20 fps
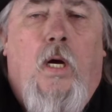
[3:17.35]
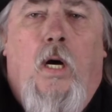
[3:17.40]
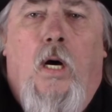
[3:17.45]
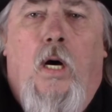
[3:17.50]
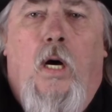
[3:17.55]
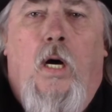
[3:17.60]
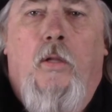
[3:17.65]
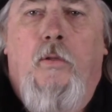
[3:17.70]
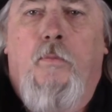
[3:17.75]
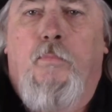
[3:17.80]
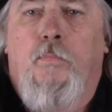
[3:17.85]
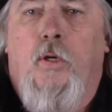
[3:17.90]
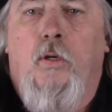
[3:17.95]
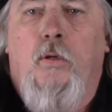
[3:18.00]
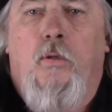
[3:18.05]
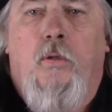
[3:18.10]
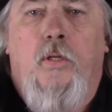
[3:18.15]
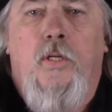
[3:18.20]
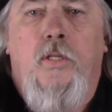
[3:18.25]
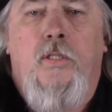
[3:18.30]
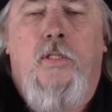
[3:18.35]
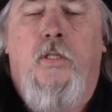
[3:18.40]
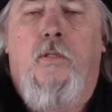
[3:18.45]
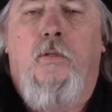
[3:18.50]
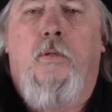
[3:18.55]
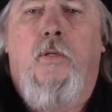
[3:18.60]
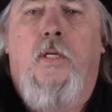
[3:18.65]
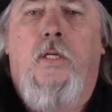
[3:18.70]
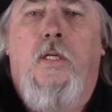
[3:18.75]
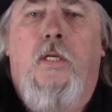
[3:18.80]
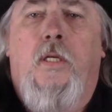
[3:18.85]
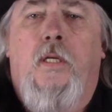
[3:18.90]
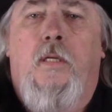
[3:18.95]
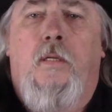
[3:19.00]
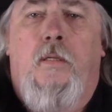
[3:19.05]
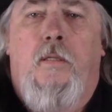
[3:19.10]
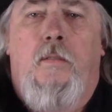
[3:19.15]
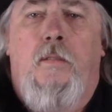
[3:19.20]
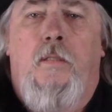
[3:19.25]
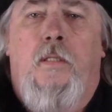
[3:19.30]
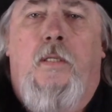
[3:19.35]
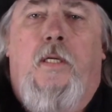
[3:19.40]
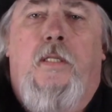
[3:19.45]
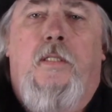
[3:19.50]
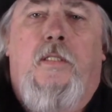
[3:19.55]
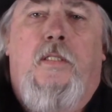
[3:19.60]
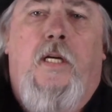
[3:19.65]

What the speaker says: All the broker is doing is